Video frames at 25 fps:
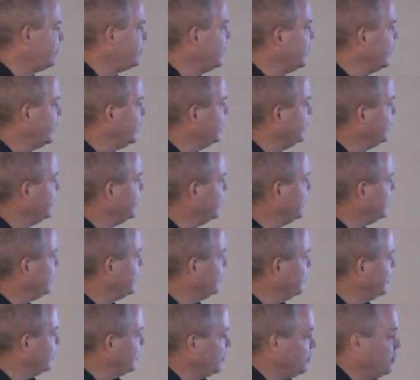And
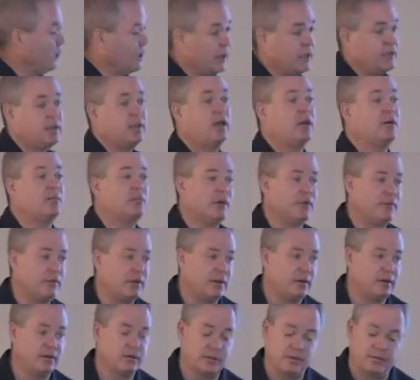what I tell them every
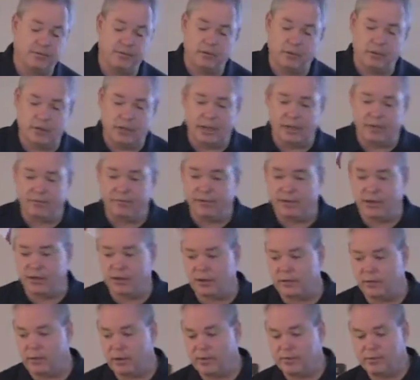year is if you can't
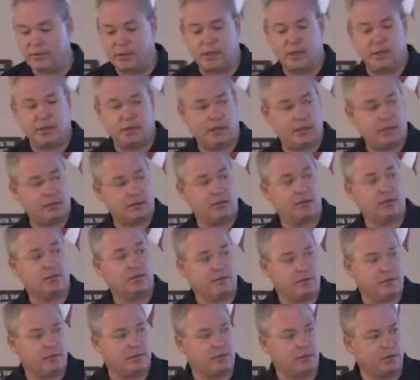find a grave site at this
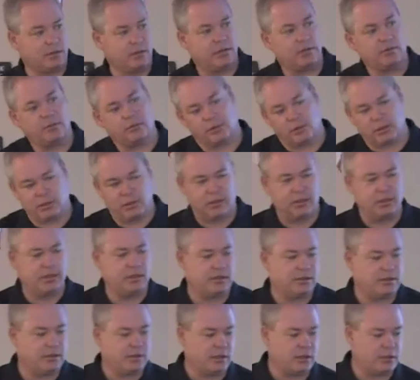facility, we're going to
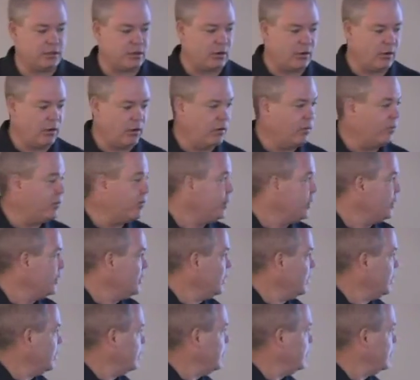need to send you home,
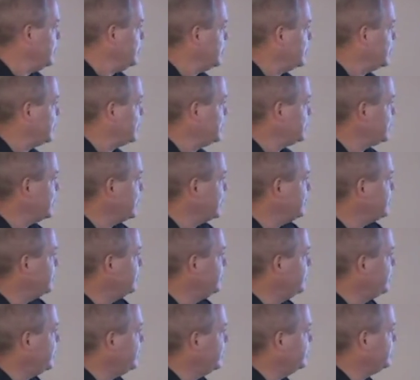because
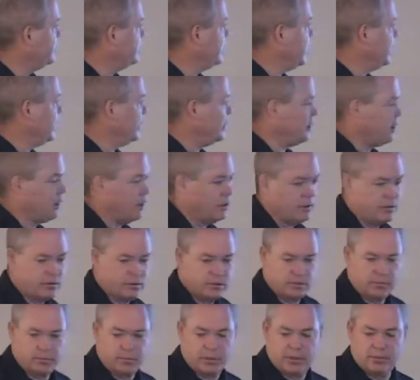they've planted
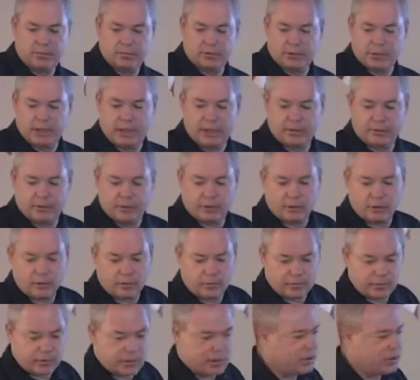hundreds of people down there over the